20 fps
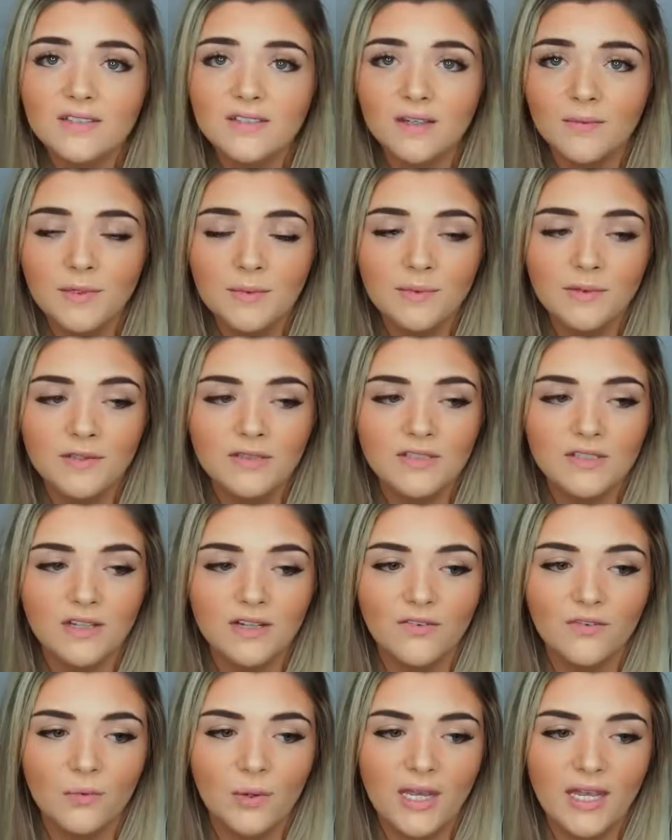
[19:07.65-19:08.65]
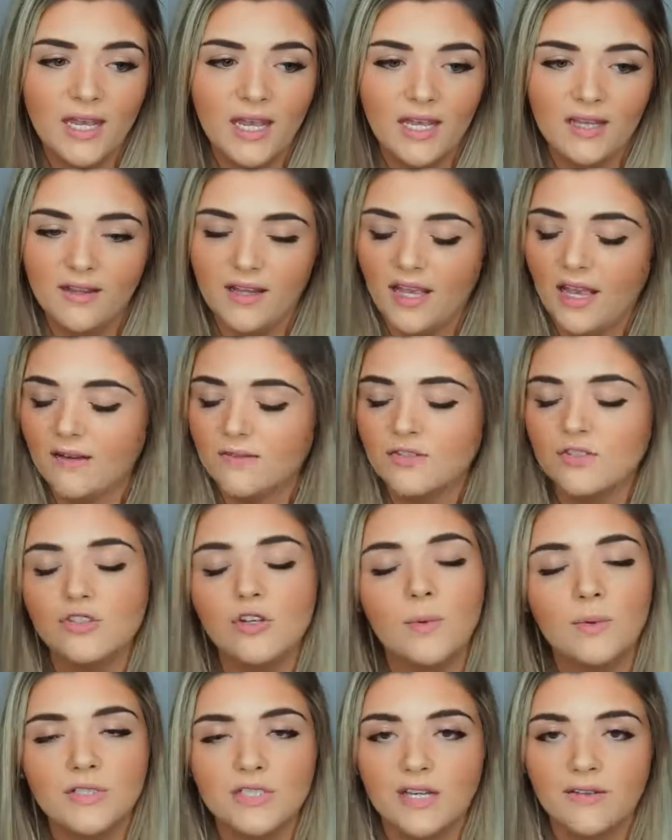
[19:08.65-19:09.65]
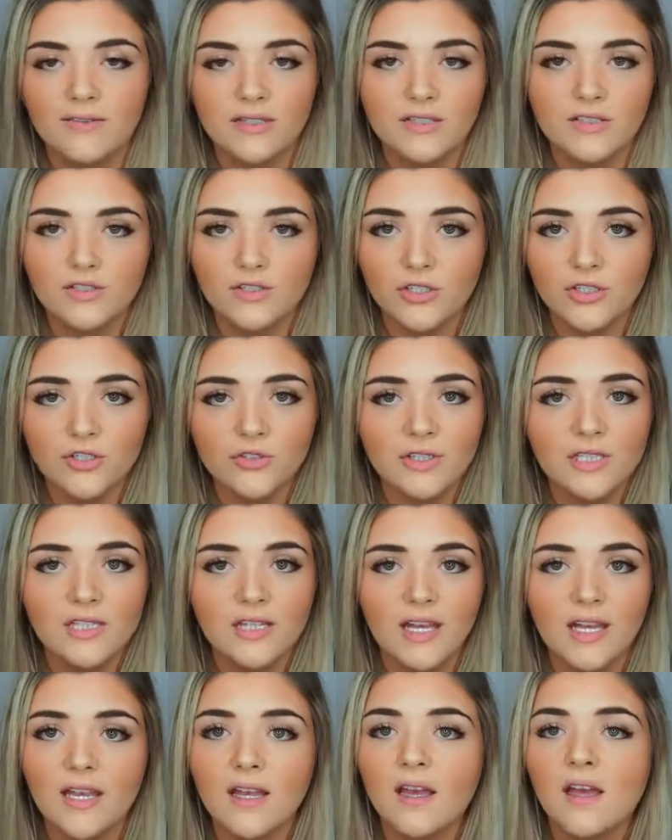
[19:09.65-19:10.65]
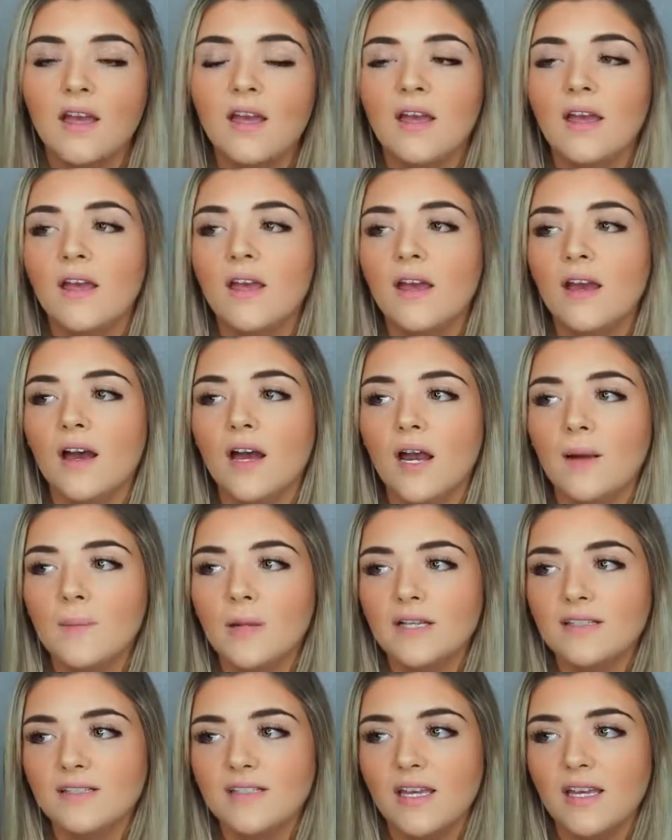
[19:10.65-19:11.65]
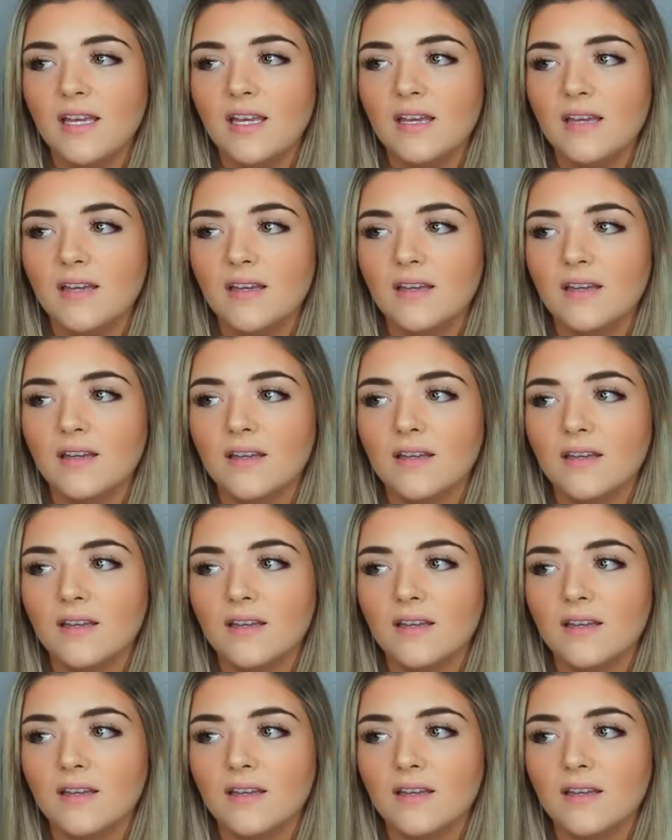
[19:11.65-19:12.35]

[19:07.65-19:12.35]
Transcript: Some people lose a ton of weight and they have so much they have to get surgery. Like I'm not saying